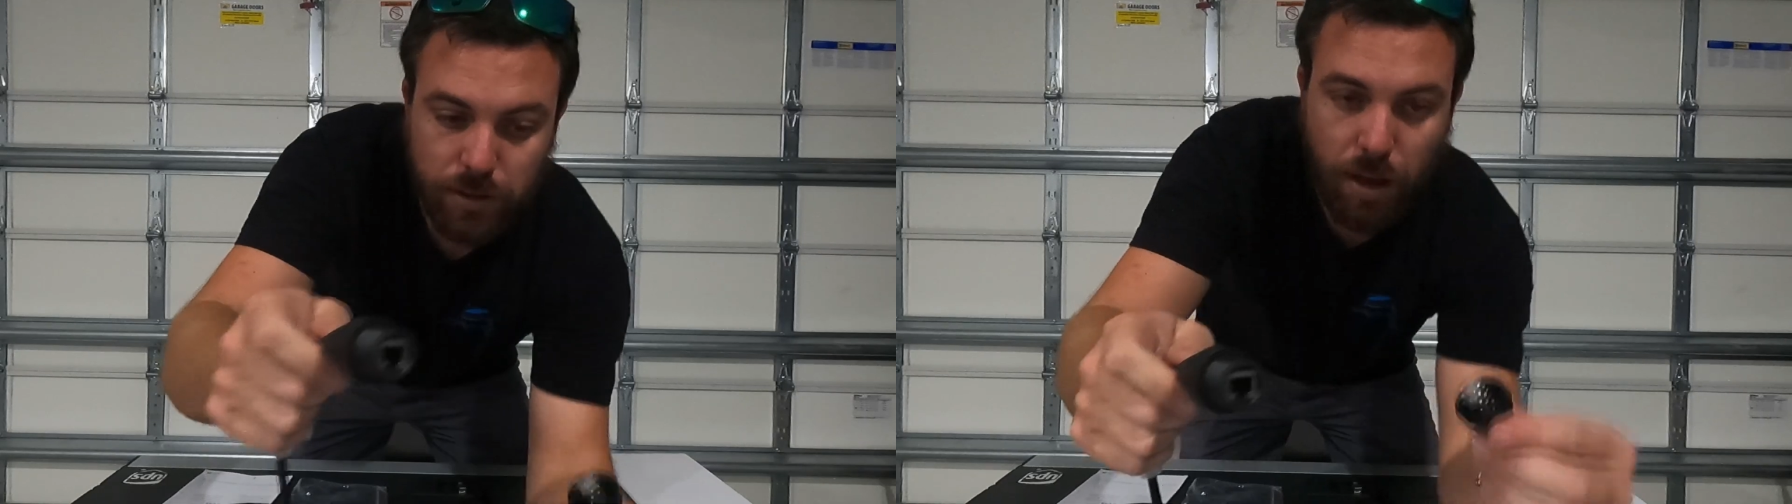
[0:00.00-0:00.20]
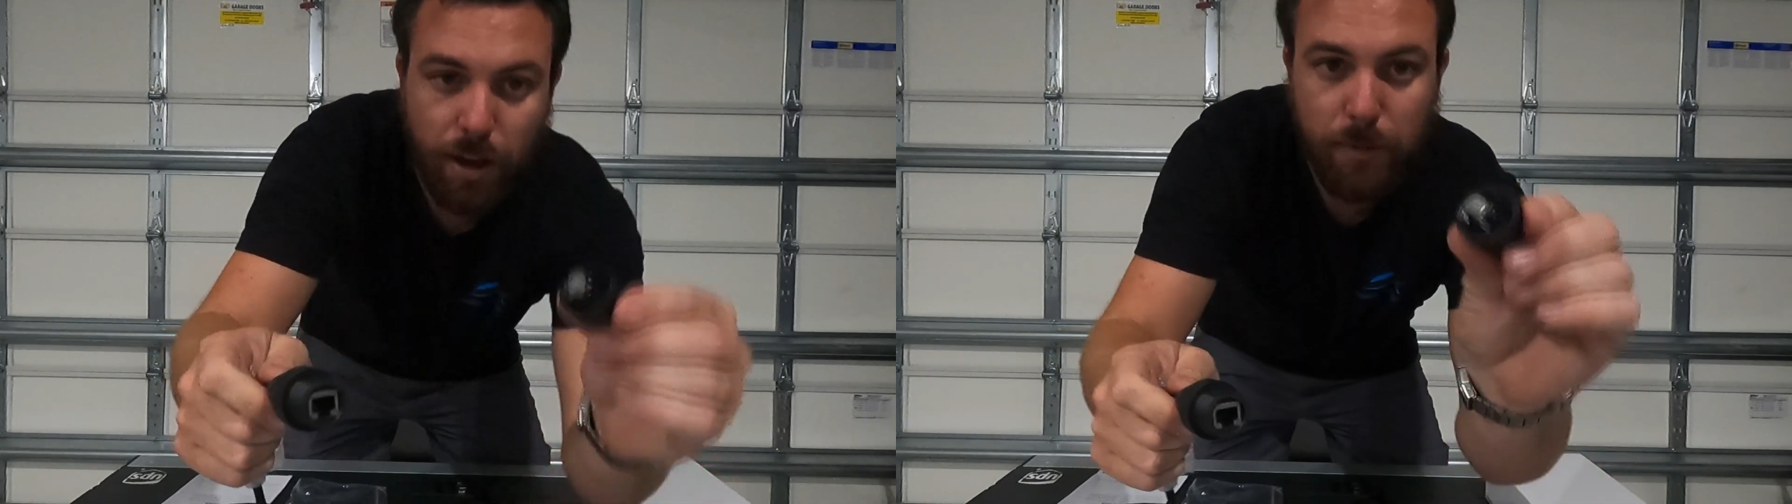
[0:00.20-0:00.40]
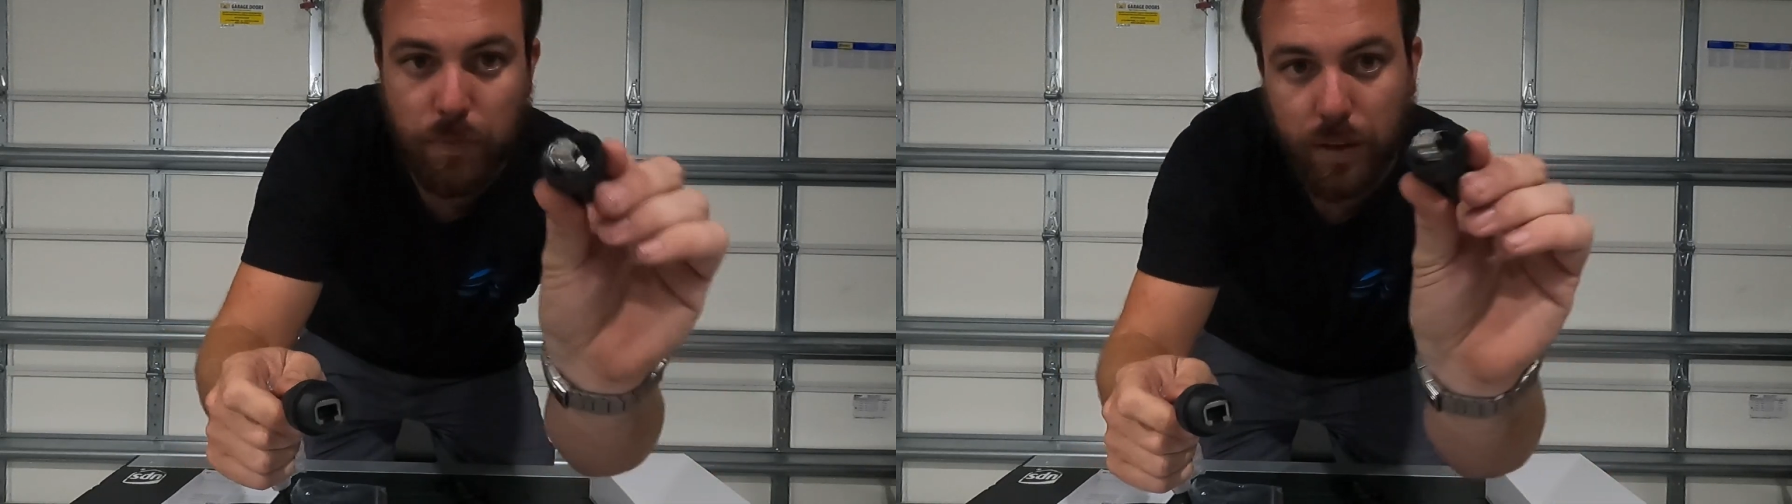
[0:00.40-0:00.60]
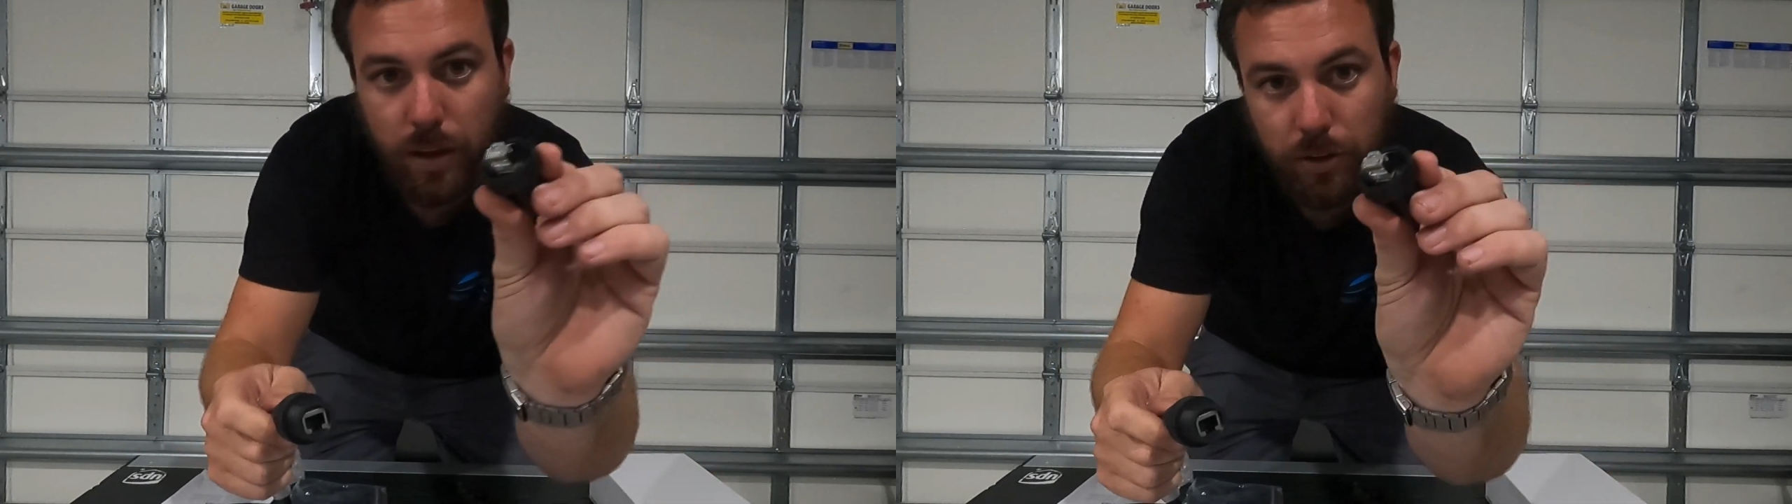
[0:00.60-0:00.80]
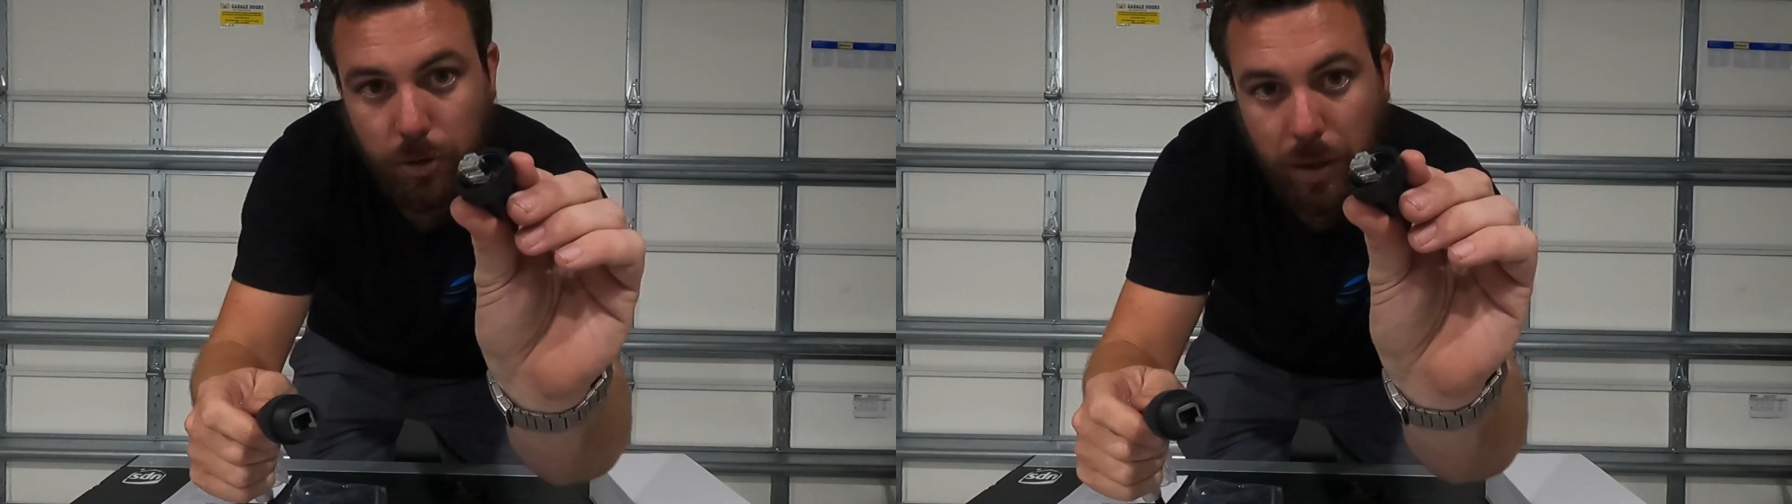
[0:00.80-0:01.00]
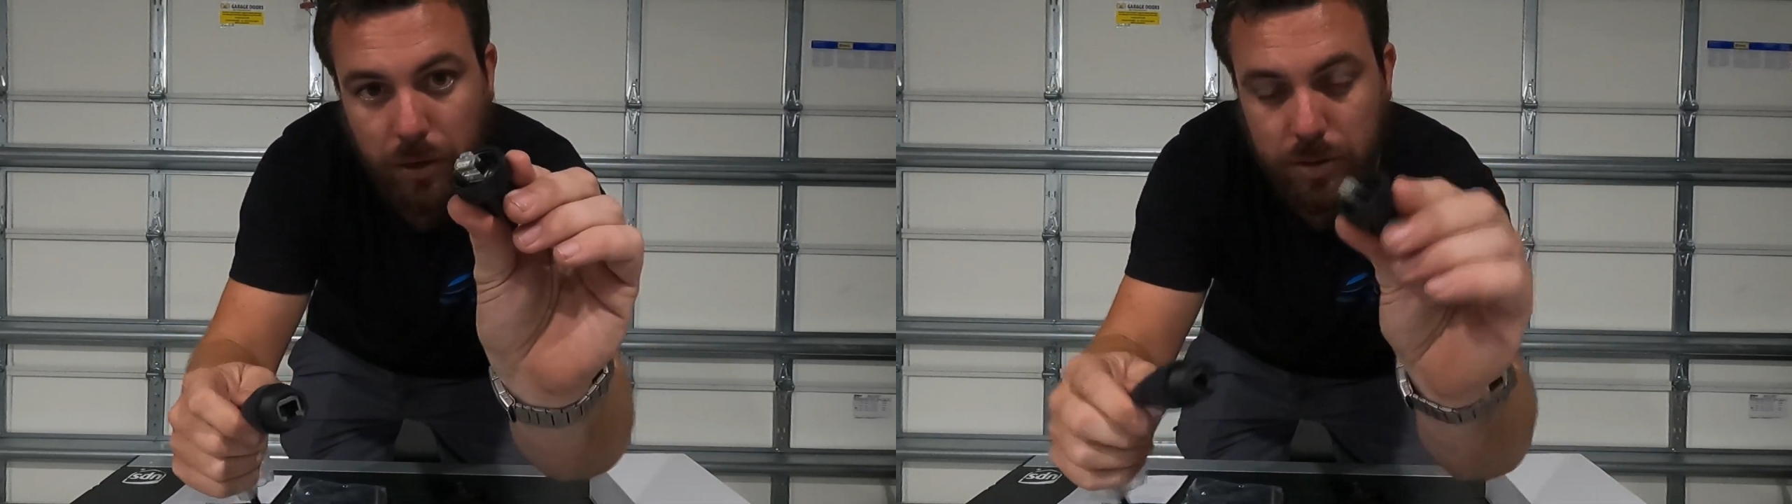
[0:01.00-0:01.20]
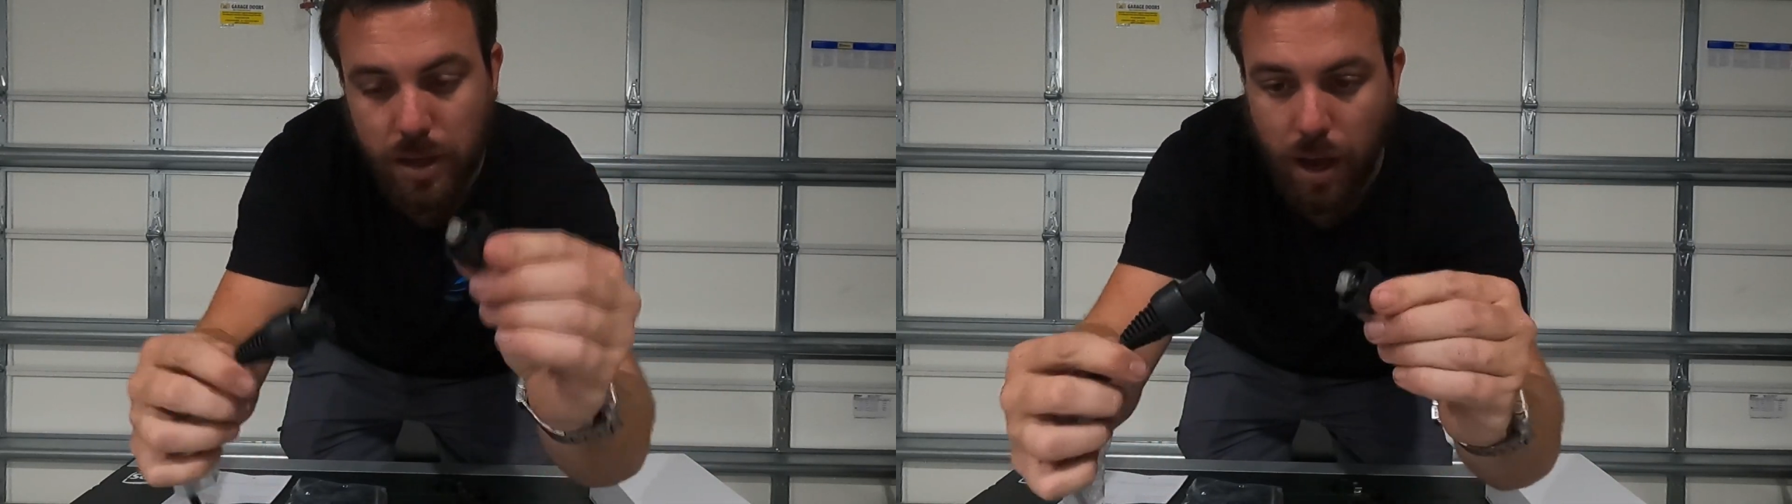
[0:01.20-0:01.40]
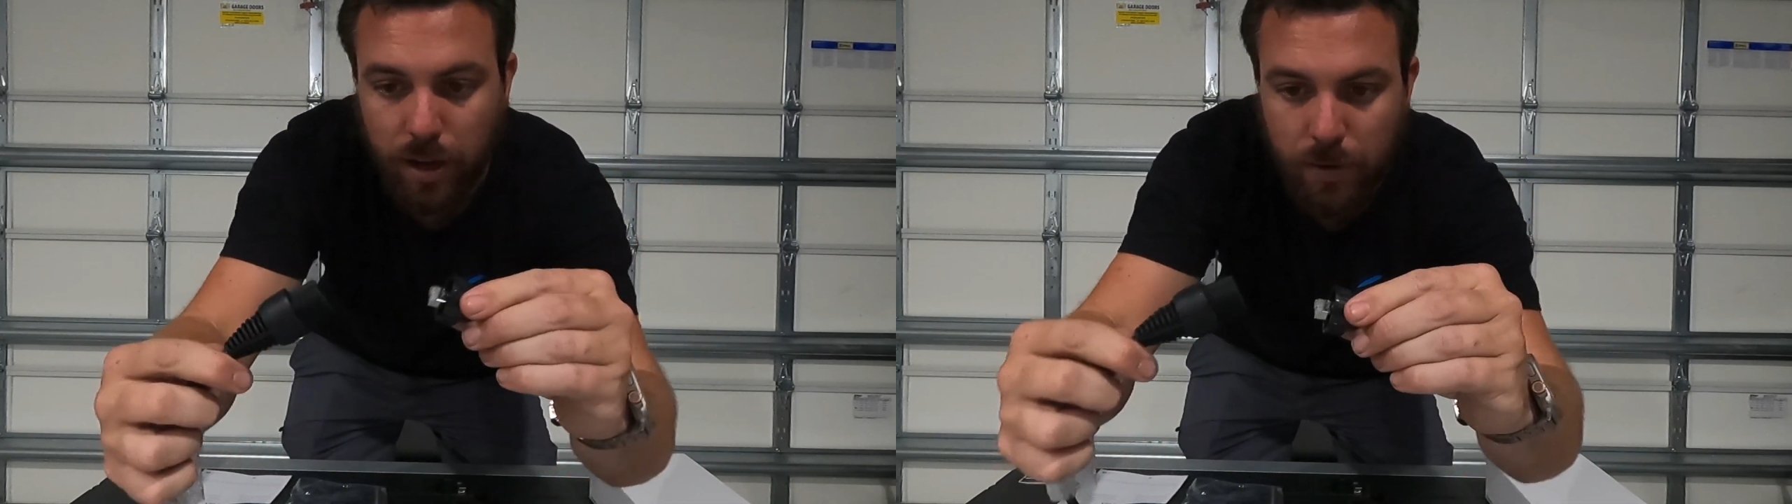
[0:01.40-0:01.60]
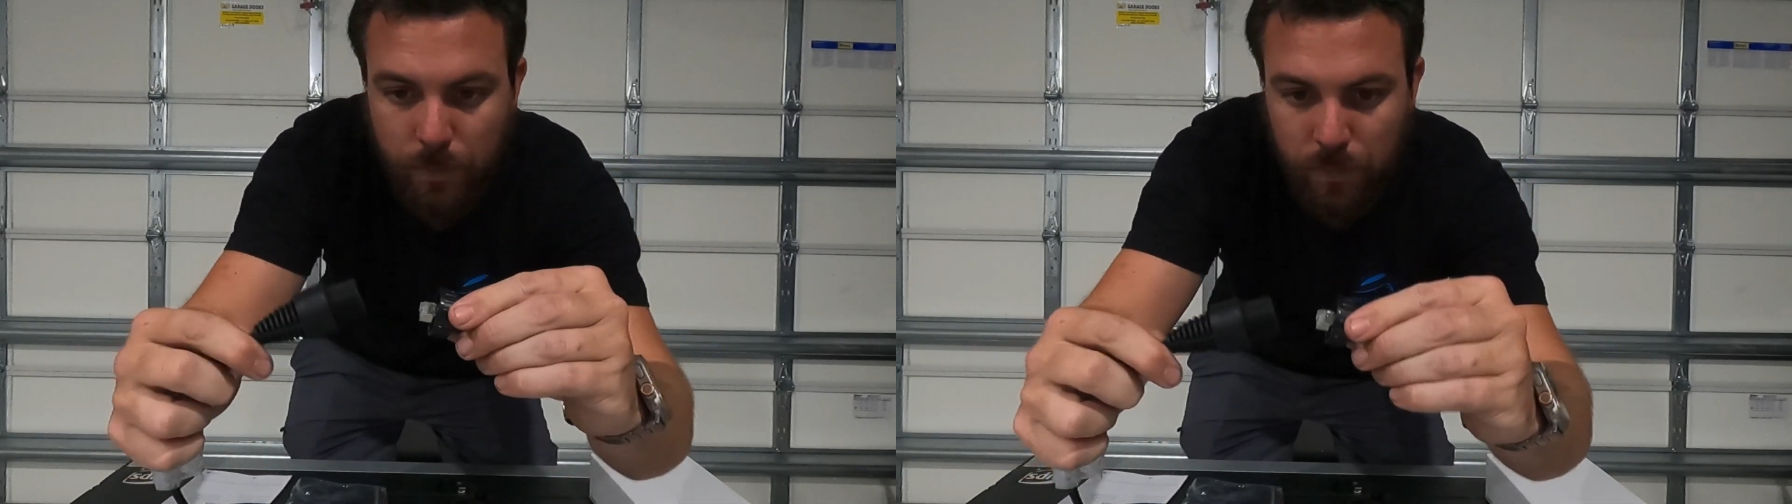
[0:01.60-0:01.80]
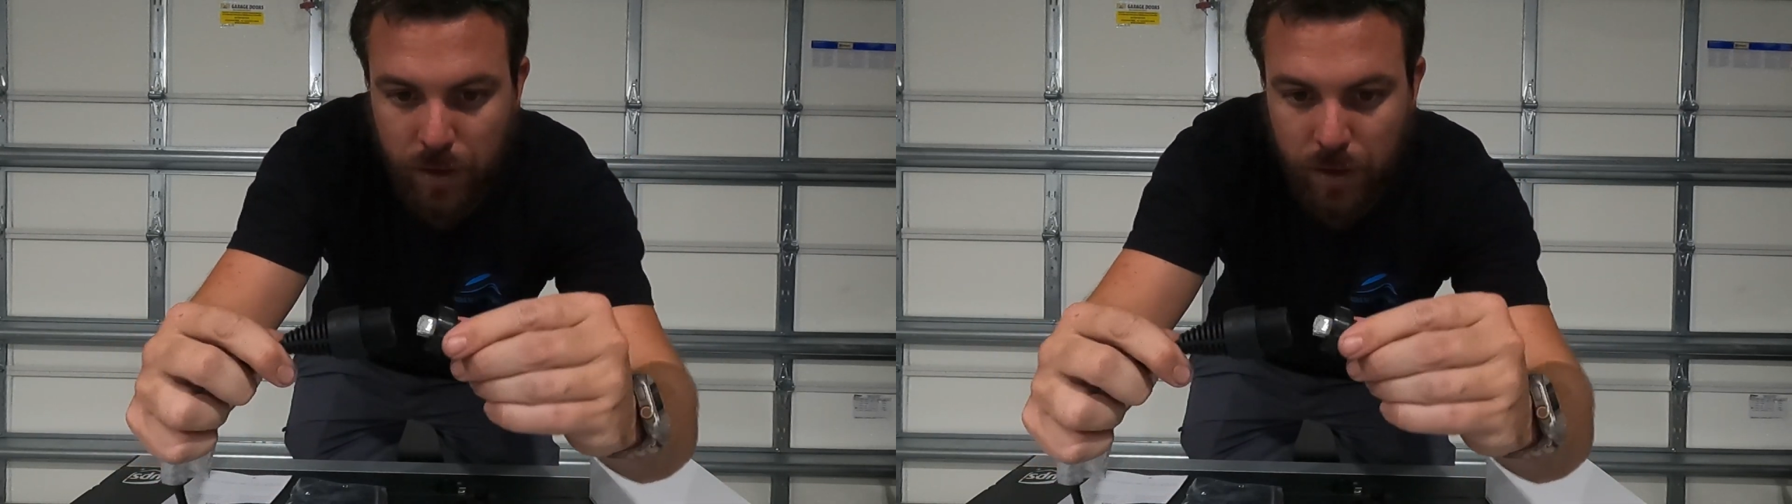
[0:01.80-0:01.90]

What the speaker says: side and your male side,